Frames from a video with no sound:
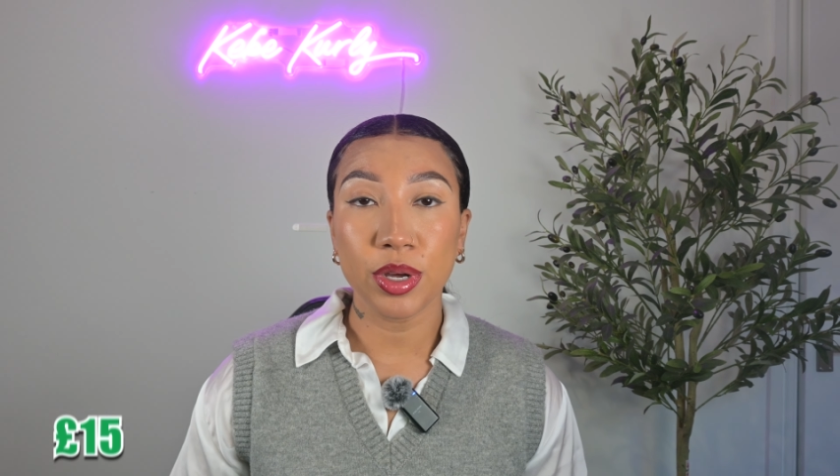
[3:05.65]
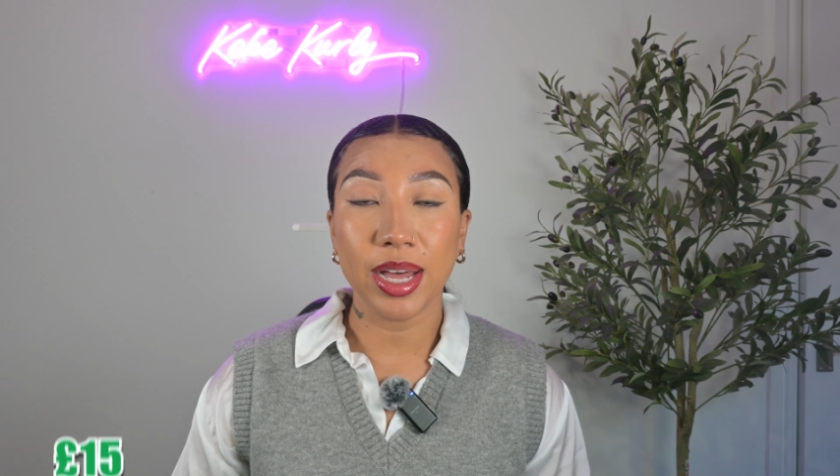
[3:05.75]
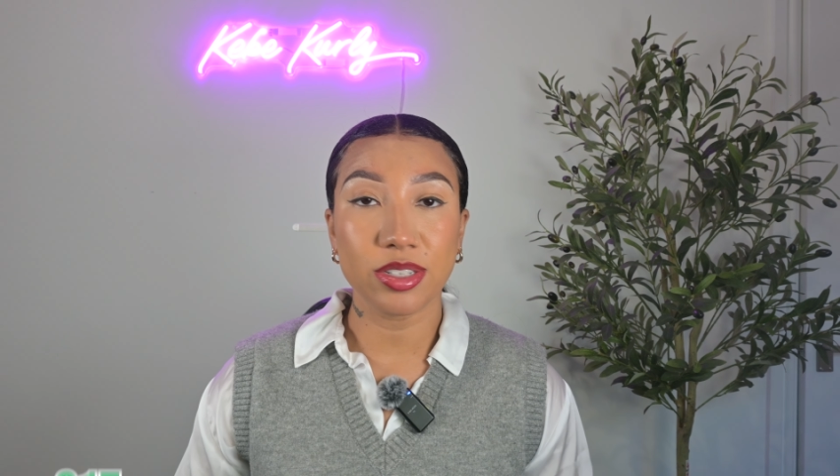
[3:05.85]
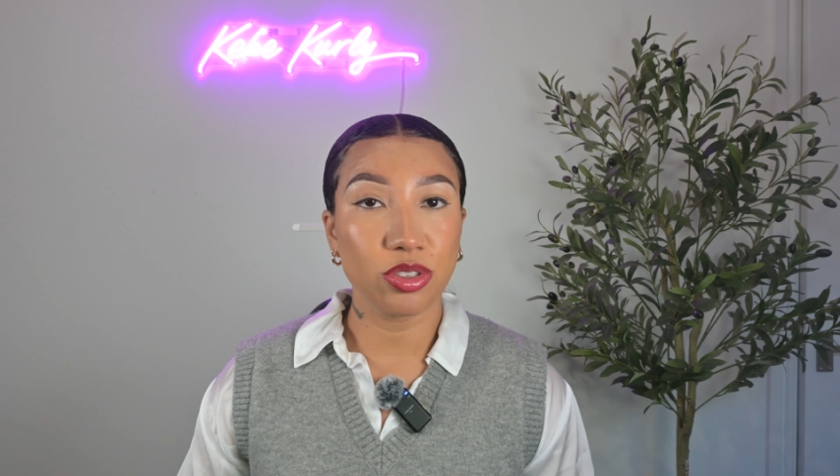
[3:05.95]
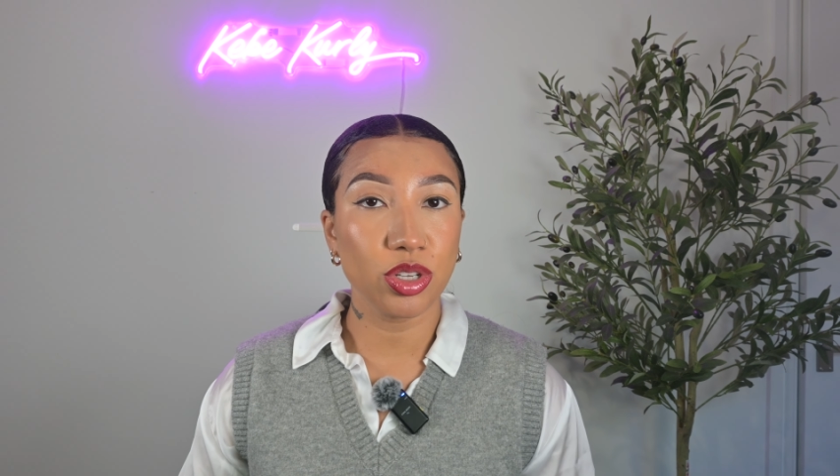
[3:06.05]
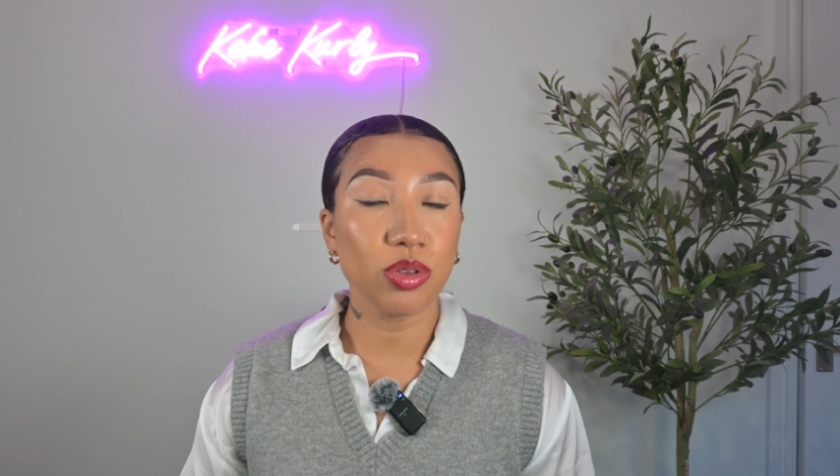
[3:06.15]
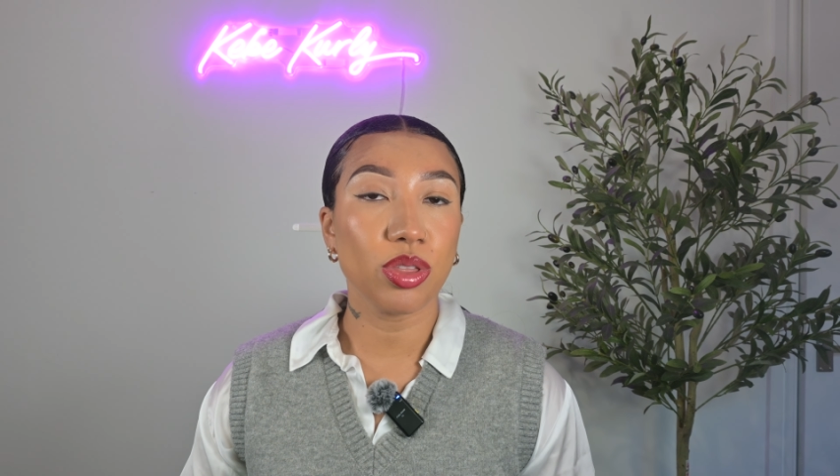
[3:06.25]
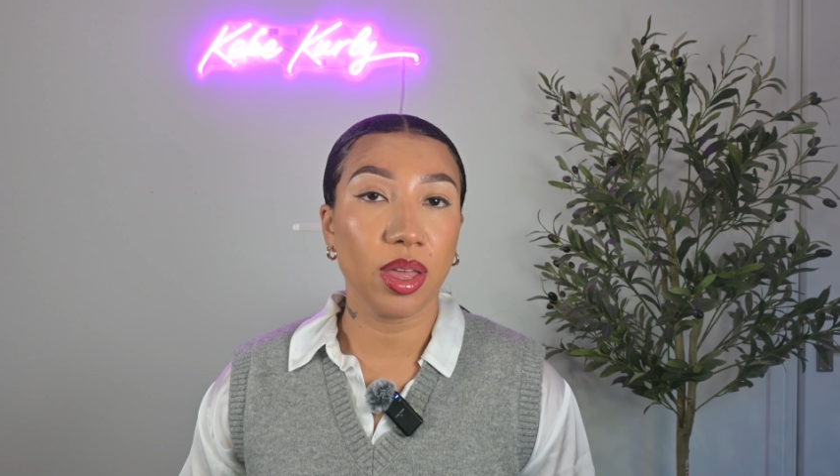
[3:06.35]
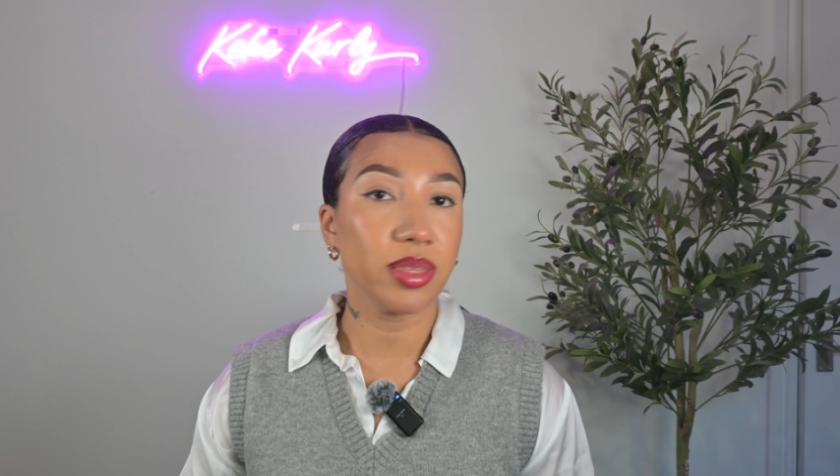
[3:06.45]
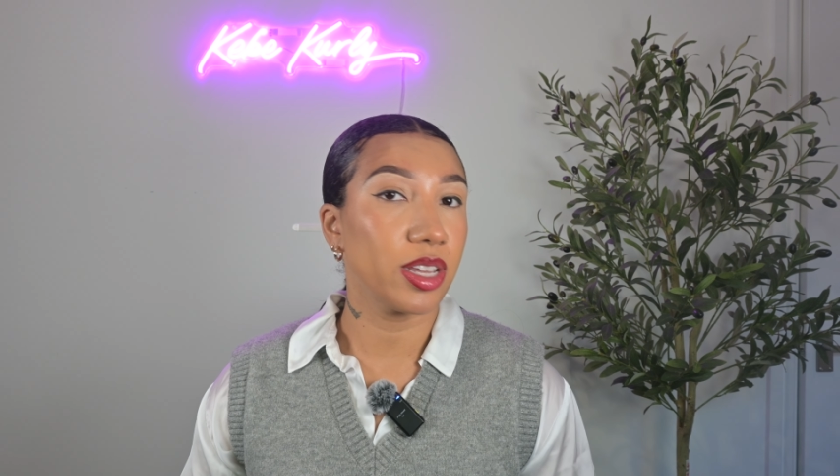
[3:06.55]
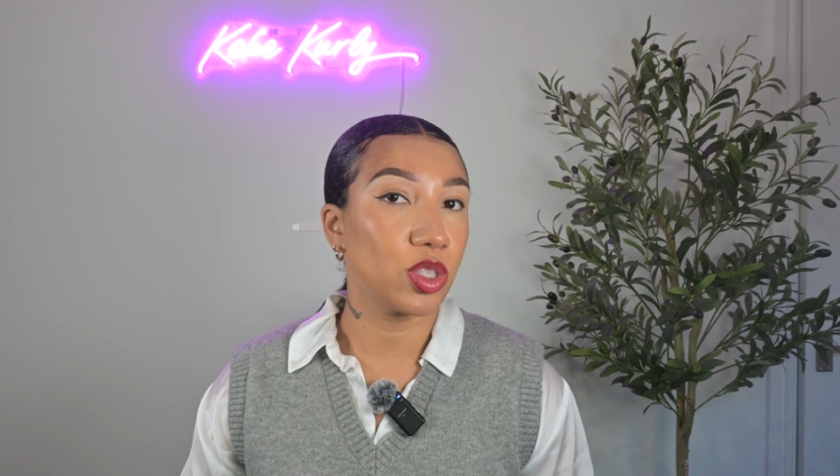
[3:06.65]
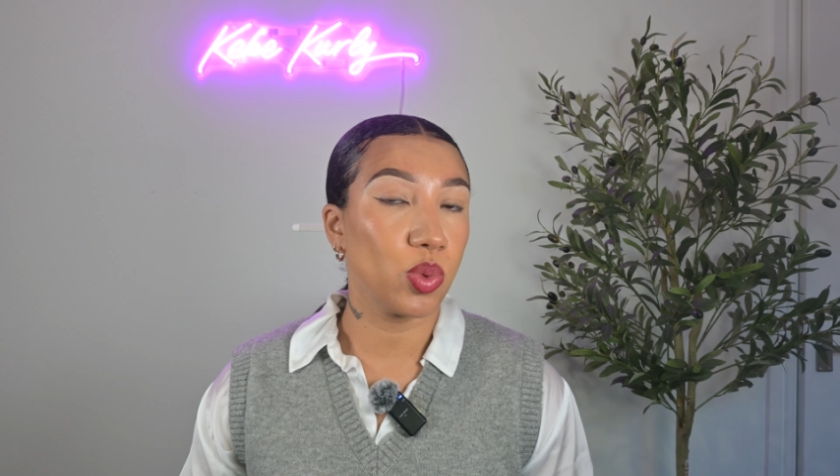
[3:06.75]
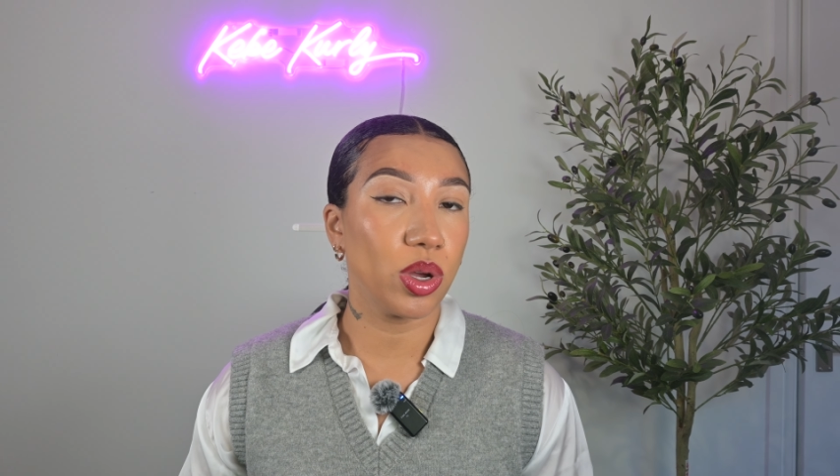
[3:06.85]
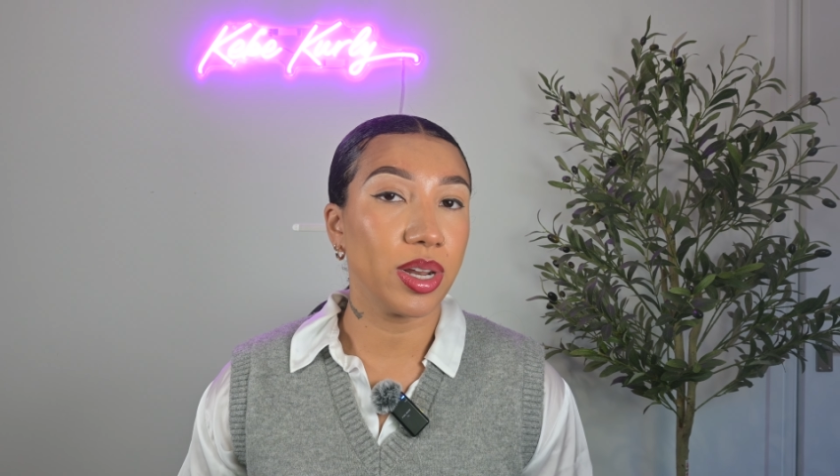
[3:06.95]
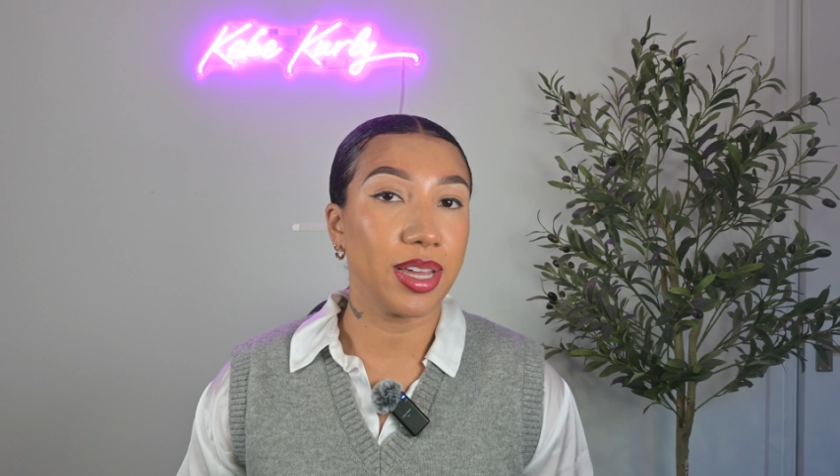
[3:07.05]
But I do think
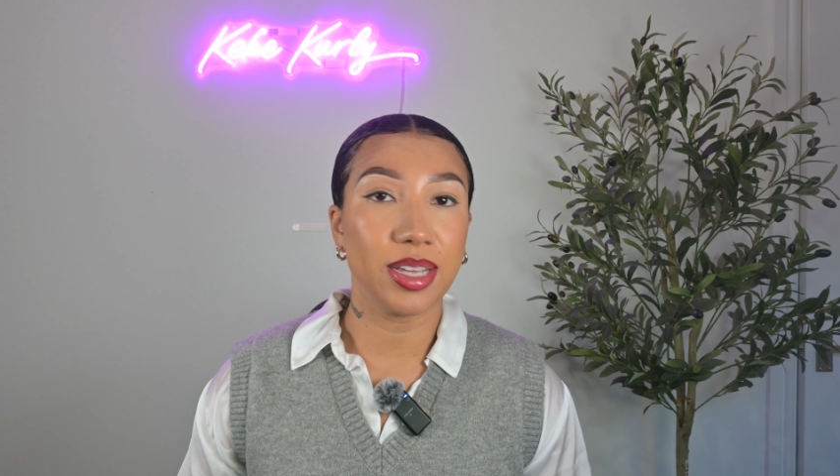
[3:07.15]
this one